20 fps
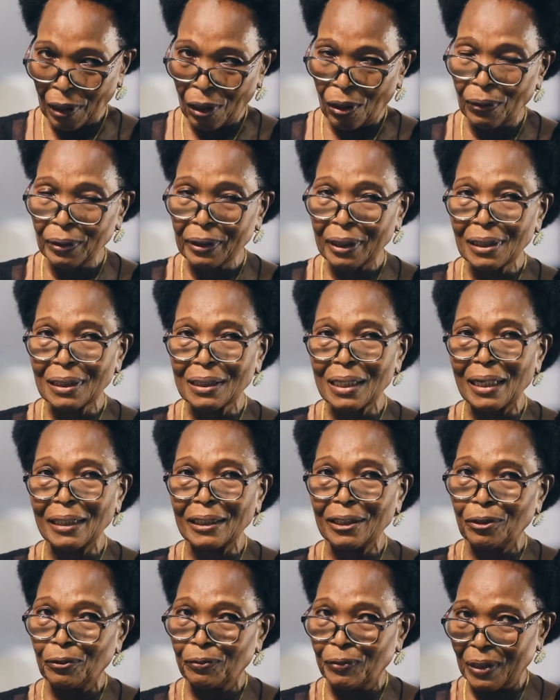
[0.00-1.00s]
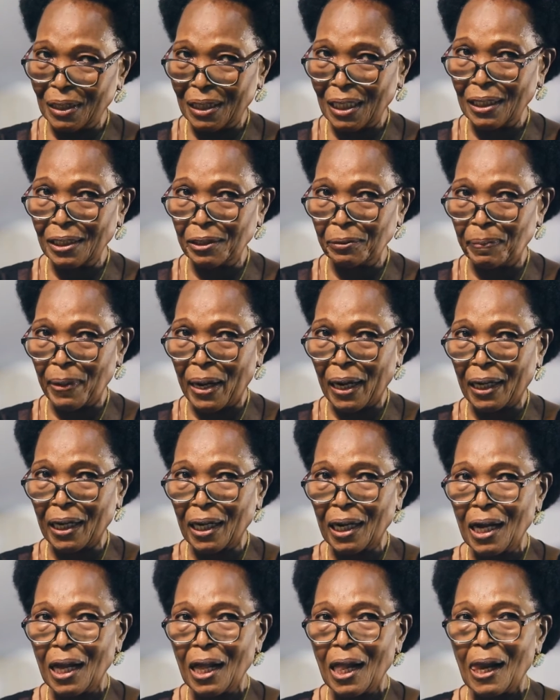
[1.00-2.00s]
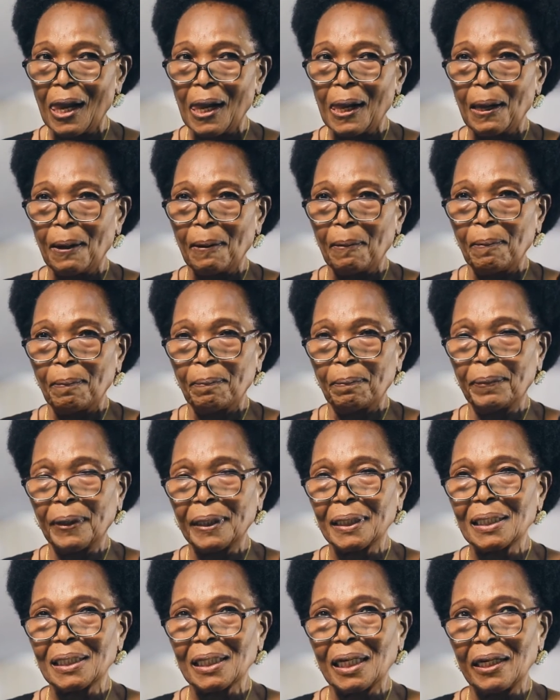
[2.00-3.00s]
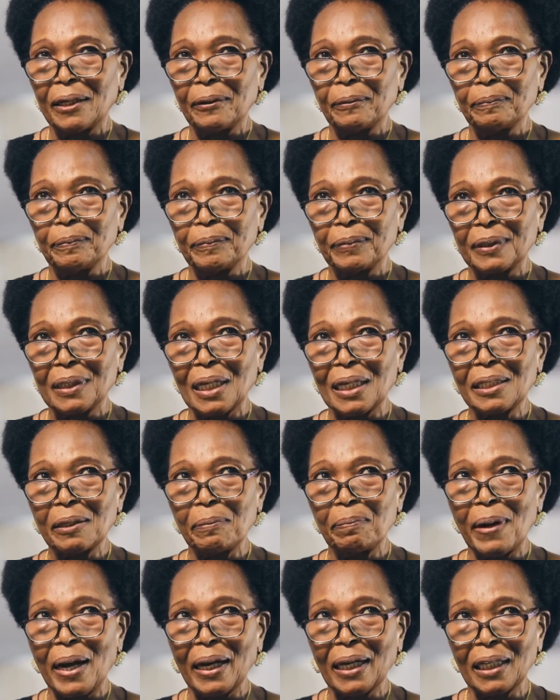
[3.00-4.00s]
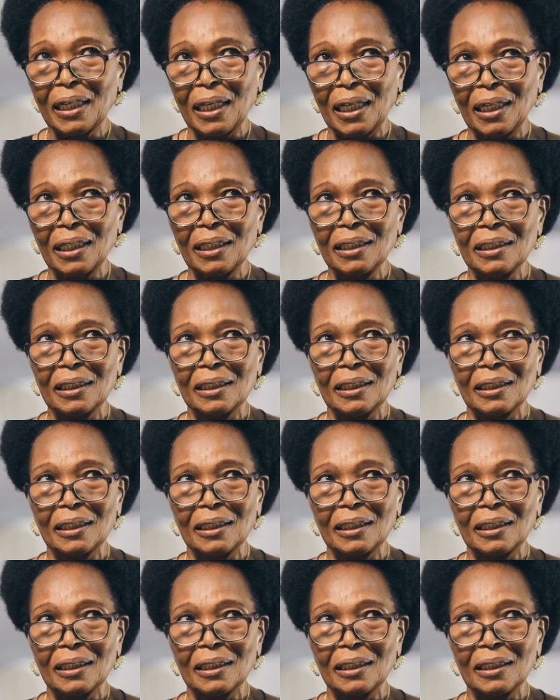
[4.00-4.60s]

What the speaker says: understanding of the central bank. But central banking,